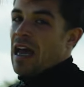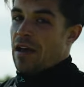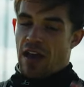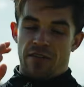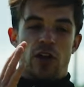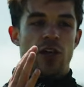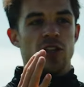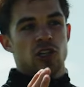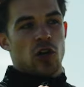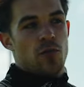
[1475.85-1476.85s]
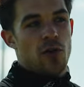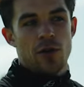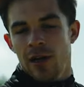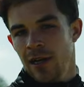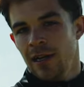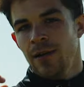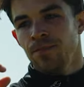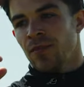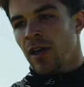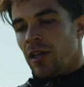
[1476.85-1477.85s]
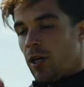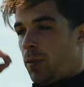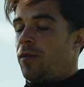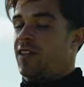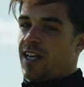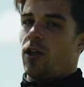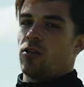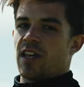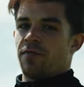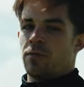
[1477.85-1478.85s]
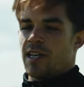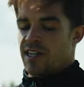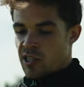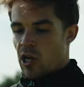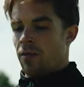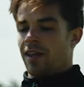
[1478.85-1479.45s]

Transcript: If you have a look at it in slow-mo, you'll be able to see all those different positions coming